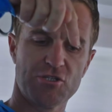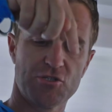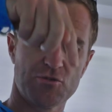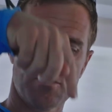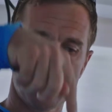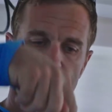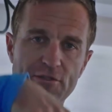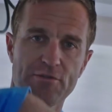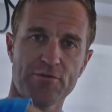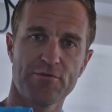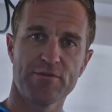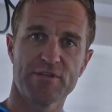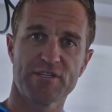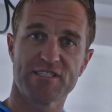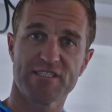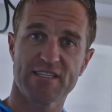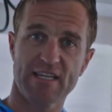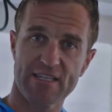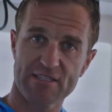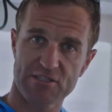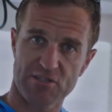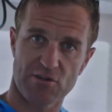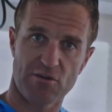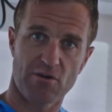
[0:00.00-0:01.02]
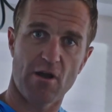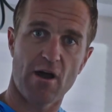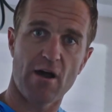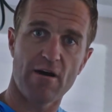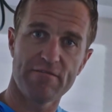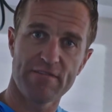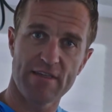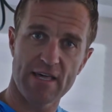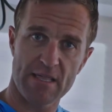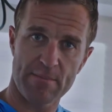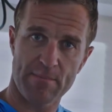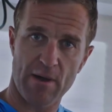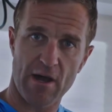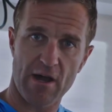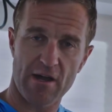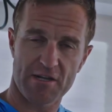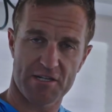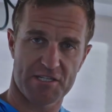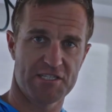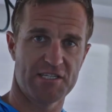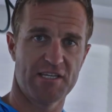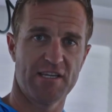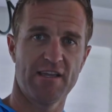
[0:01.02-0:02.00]
drill through the center of that
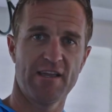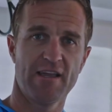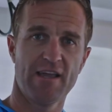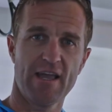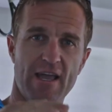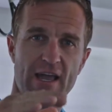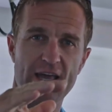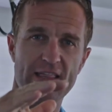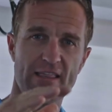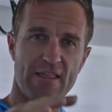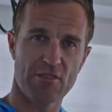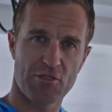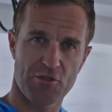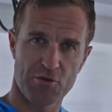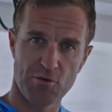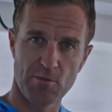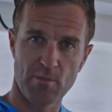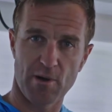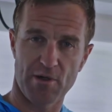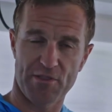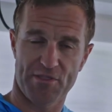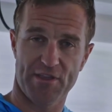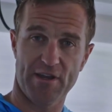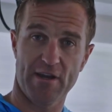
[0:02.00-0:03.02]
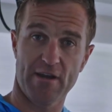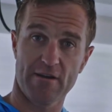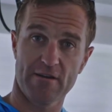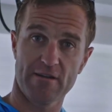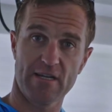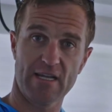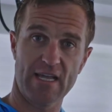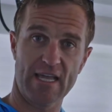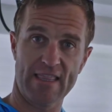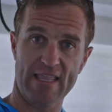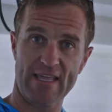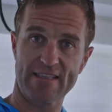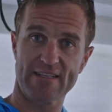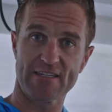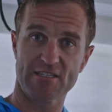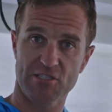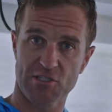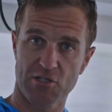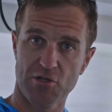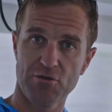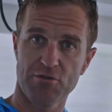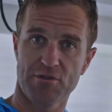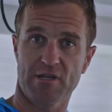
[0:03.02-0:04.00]
epoxy and then through bolt there. And that
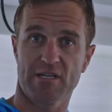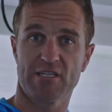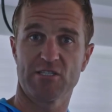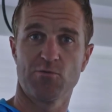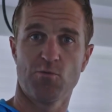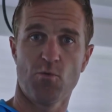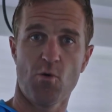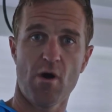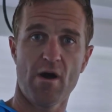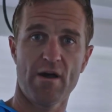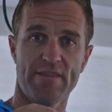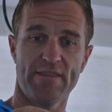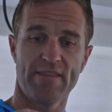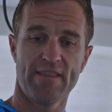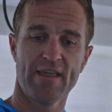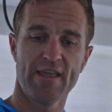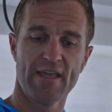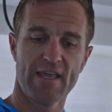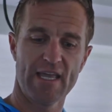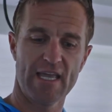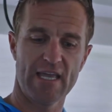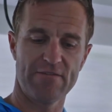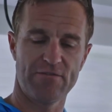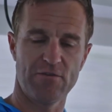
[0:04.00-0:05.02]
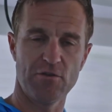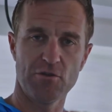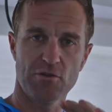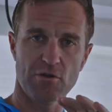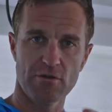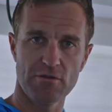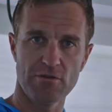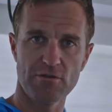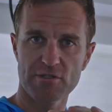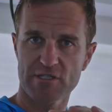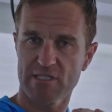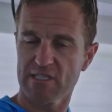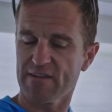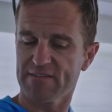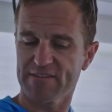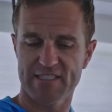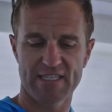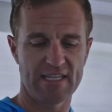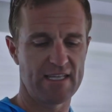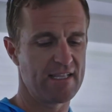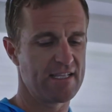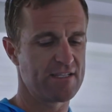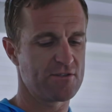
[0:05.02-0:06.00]
does two things. One, if you don't use enough
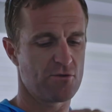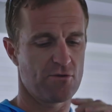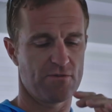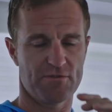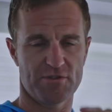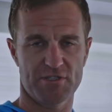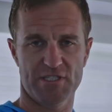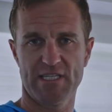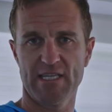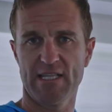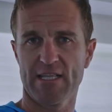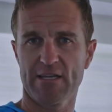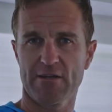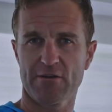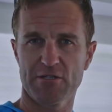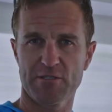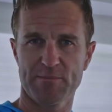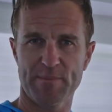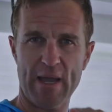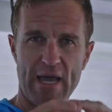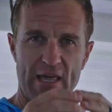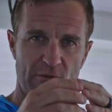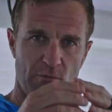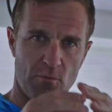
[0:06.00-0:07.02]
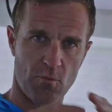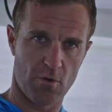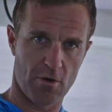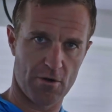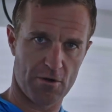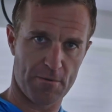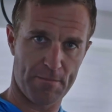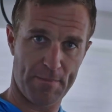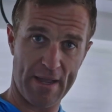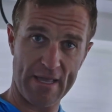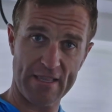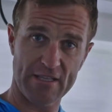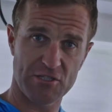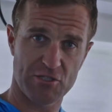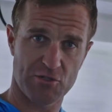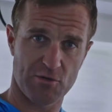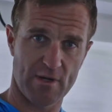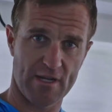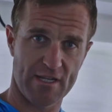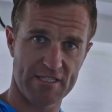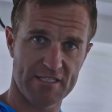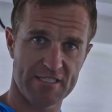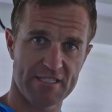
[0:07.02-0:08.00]
sealant or if your sealant goes bad and water
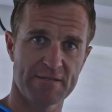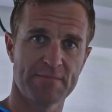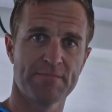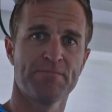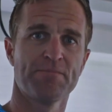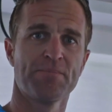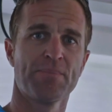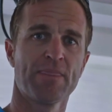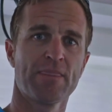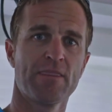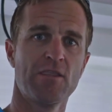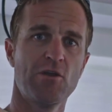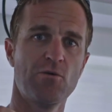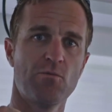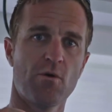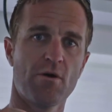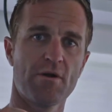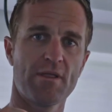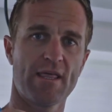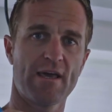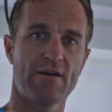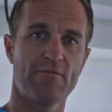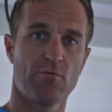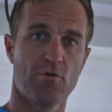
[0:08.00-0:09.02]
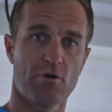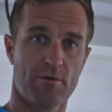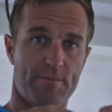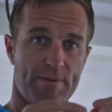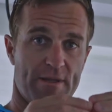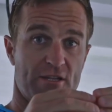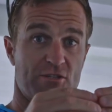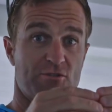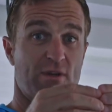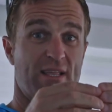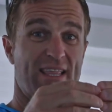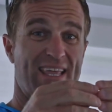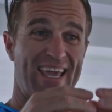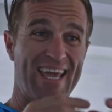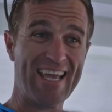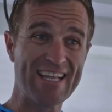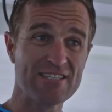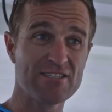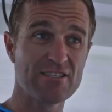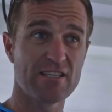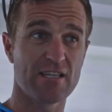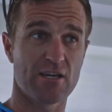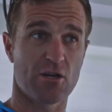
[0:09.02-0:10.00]
penetrates, you won't have water penetrating
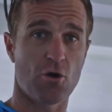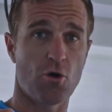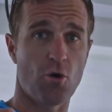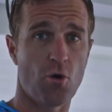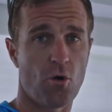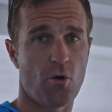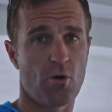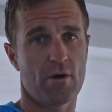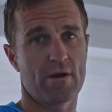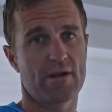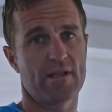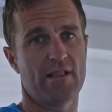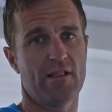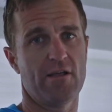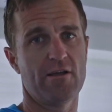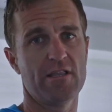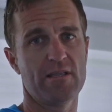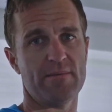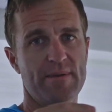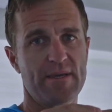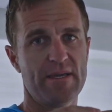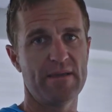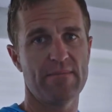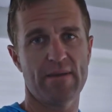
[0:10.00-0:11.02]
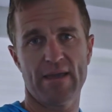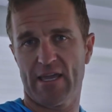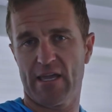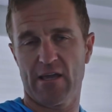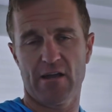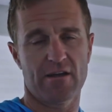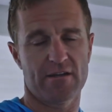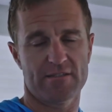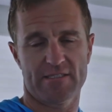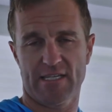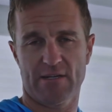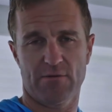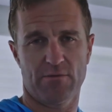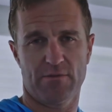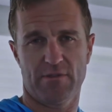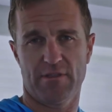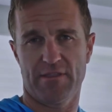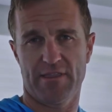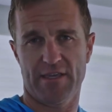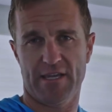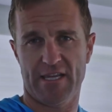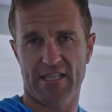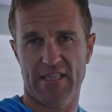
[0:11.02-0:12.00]
into the core. It'll only be making contact with the
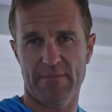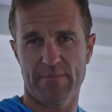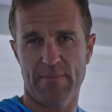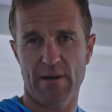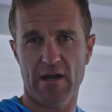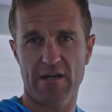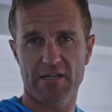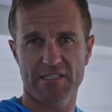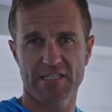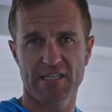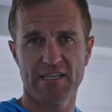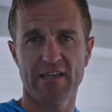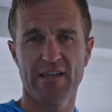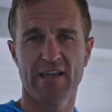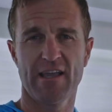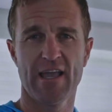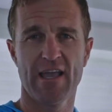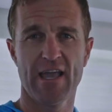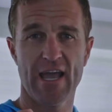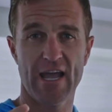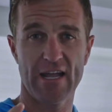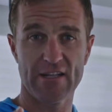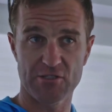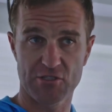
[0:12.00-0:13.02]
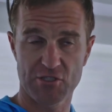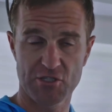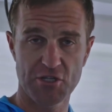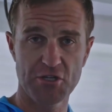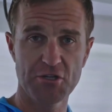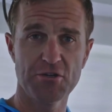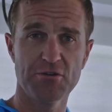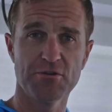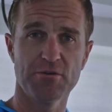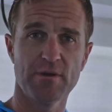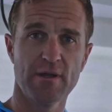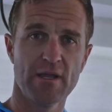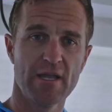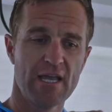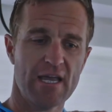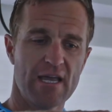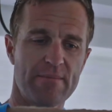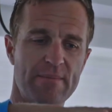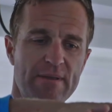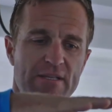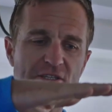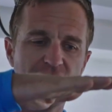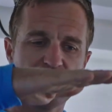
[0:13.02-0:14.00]
thickened epoxy. And two,
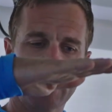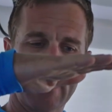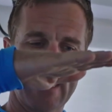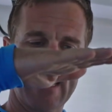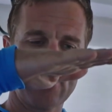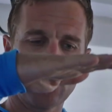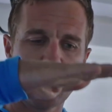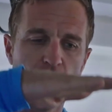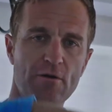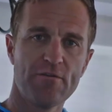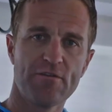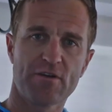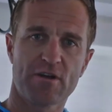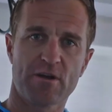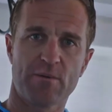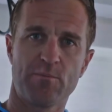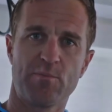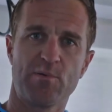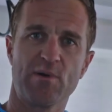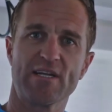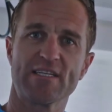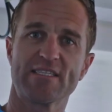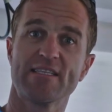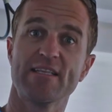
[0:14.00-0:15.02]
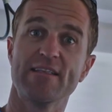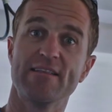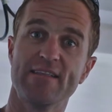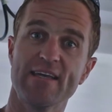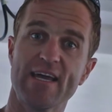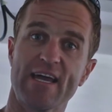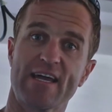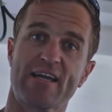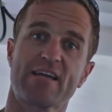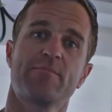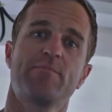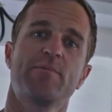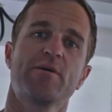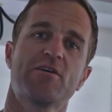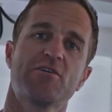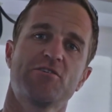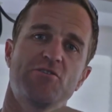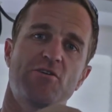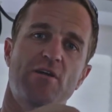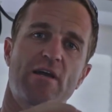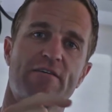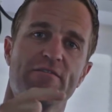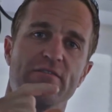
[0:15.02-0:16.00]
it means you can't over compress the deck
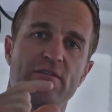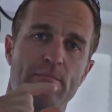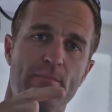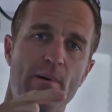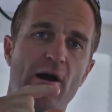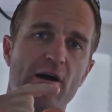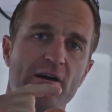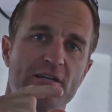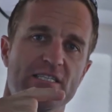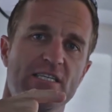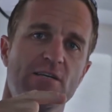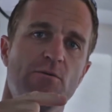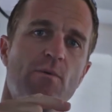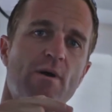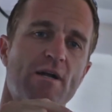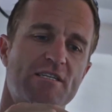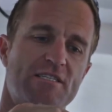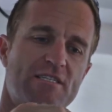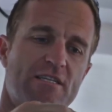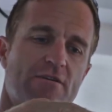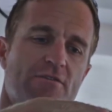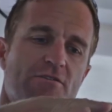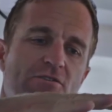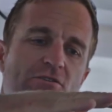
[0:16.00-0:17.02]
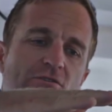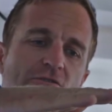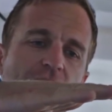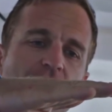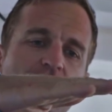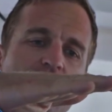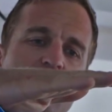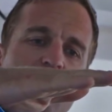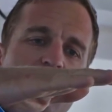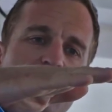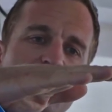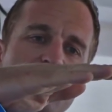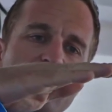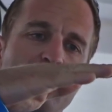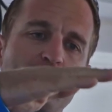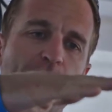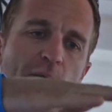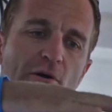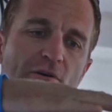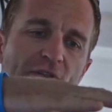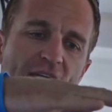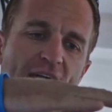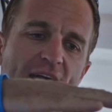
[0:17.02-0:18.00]
because you have an epoxy wedge there. So the
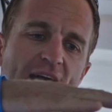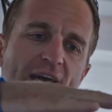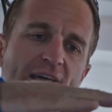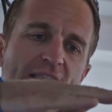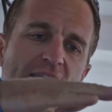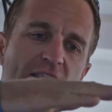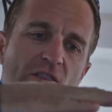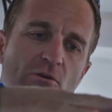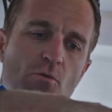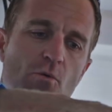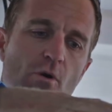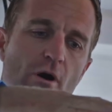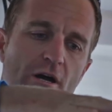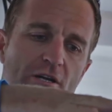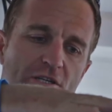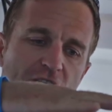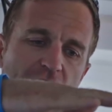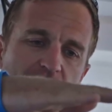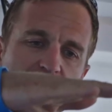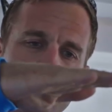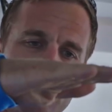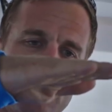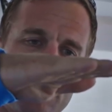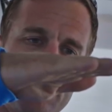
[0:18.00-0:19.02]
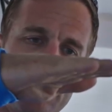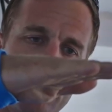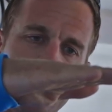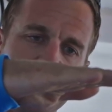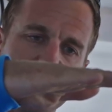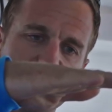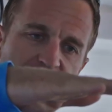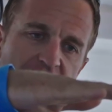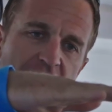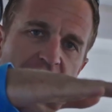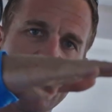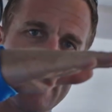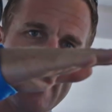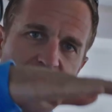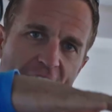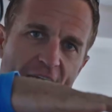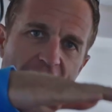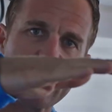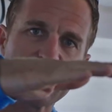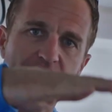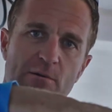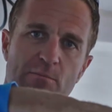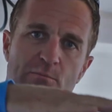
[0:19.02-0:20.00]
bolt head and the washers and the nuts
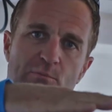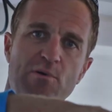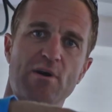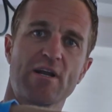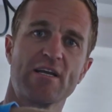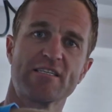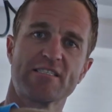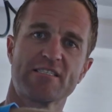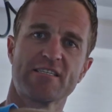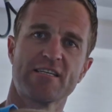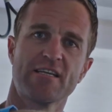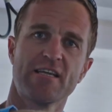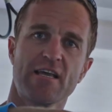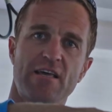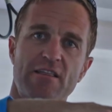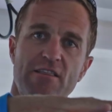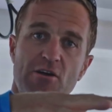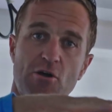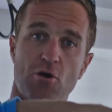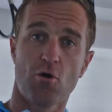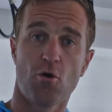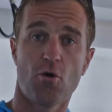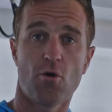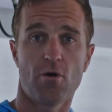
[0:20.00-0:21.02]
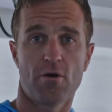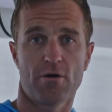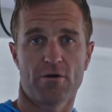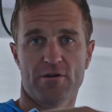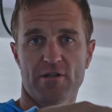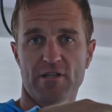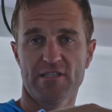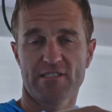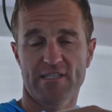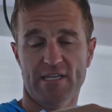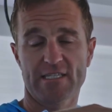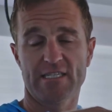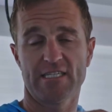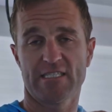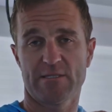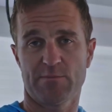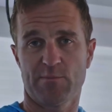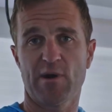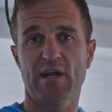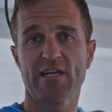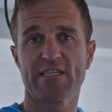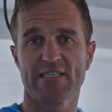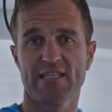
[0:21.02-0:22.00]
can't compress the core, but it's actually
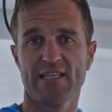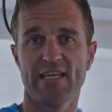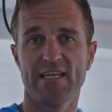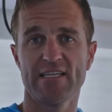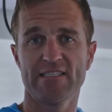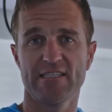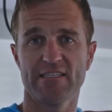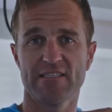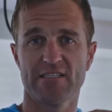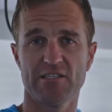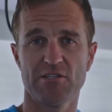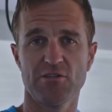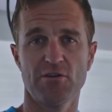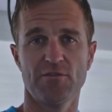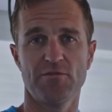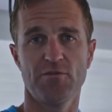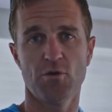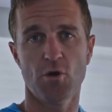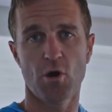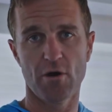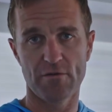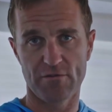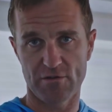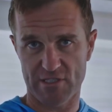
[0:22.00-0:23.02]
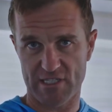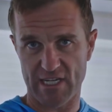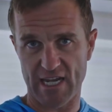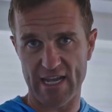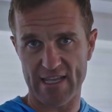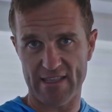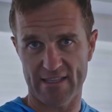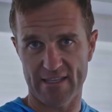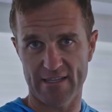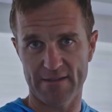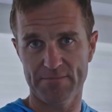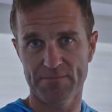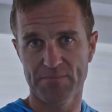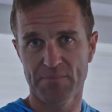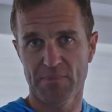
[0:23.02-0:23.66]
surprisingly easy to do if you over tighten it.